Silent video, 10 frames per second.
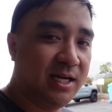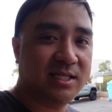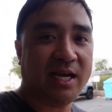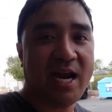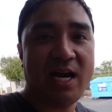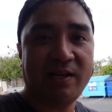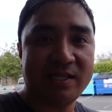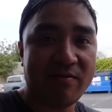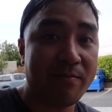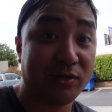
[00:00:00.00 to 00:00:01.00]
It's like
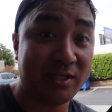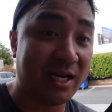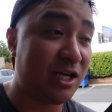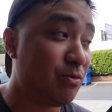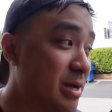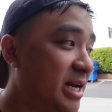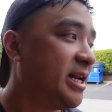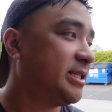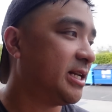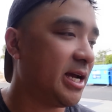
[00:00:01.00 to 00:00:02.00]
87%
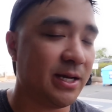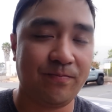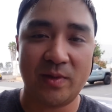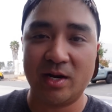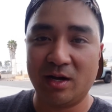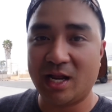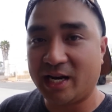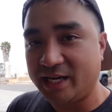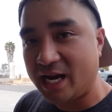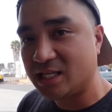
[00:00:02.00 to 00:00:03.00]
humidity today. I know a lot
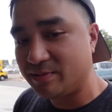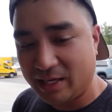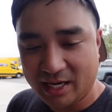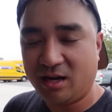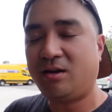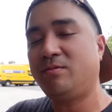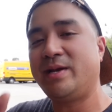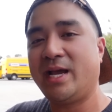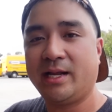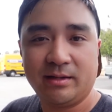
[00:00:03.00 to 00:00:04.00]
of you guys will be like, oh
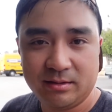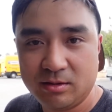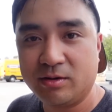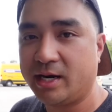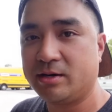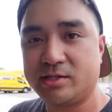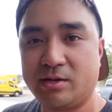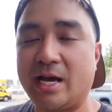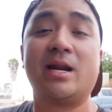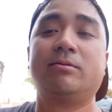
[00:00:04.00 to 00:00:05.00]
man, go to
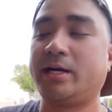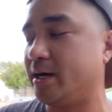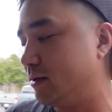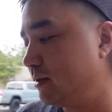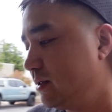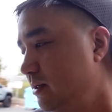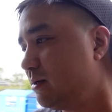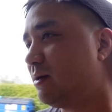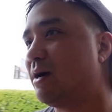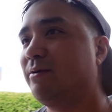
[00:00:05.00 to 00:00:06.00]
Arizona. I don't care.
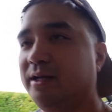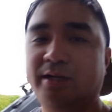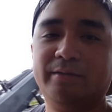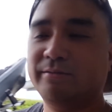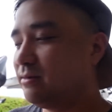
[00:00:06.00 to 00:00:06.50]
I really don't.